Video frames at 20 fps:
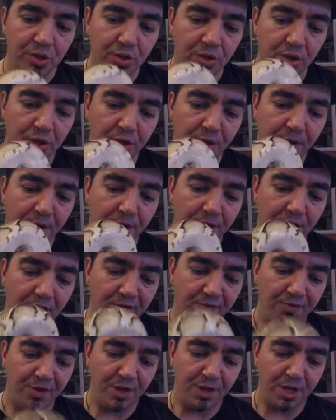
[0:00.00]

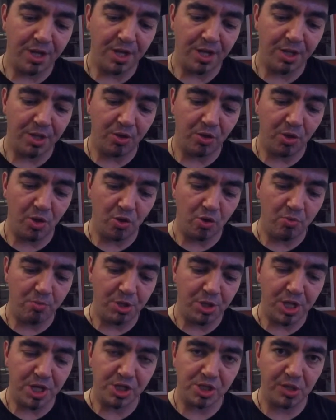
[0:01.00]
having the
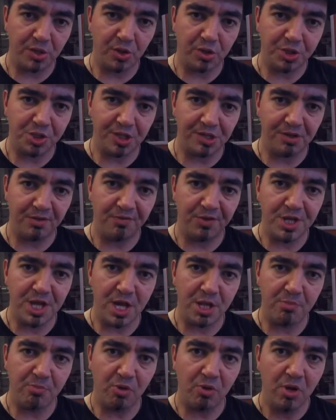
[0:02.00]
documentation not just of the
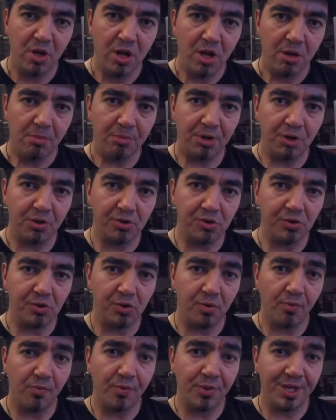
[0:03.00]
animal but
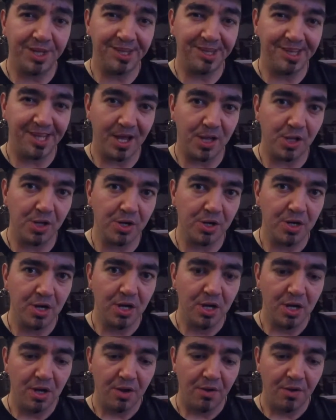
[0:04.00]
also the seller,